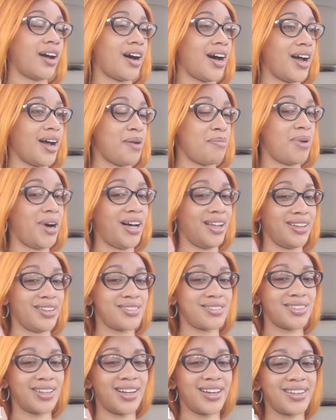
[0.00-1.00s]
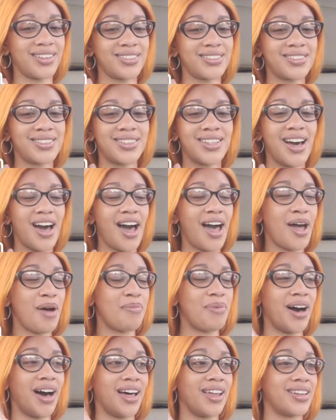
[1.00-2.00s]
I apologize. I
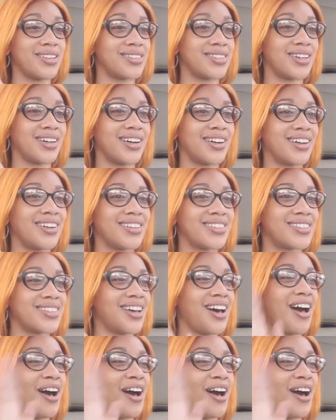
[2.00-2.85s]
apologize.